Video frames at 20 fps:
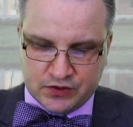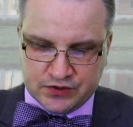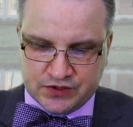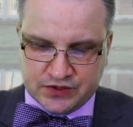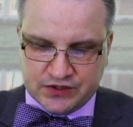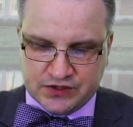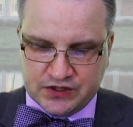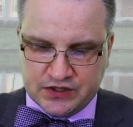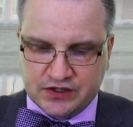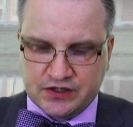
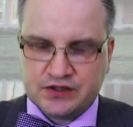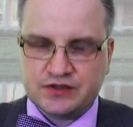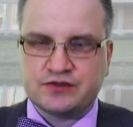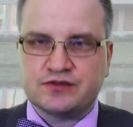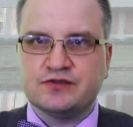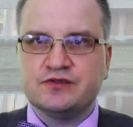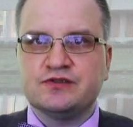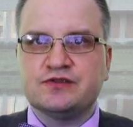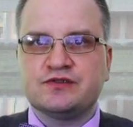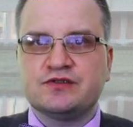also see the
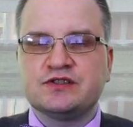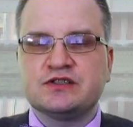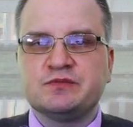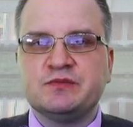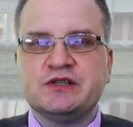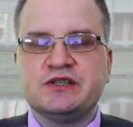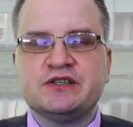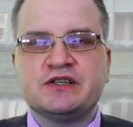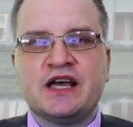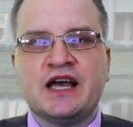
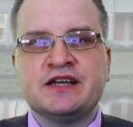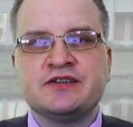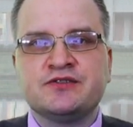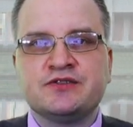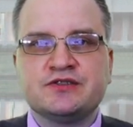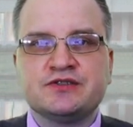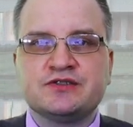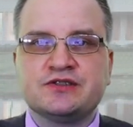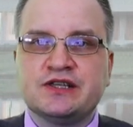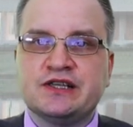transmitted
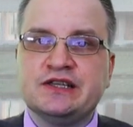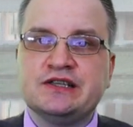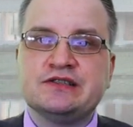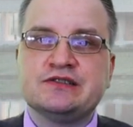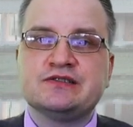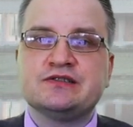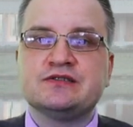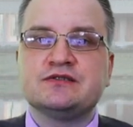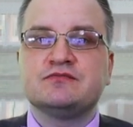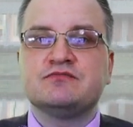address
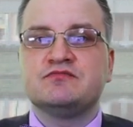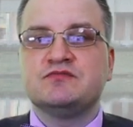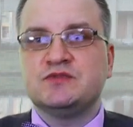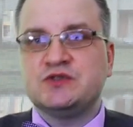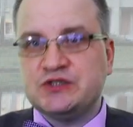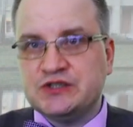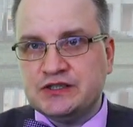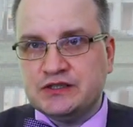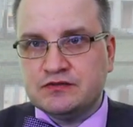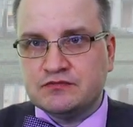is
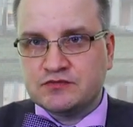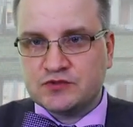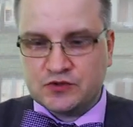C.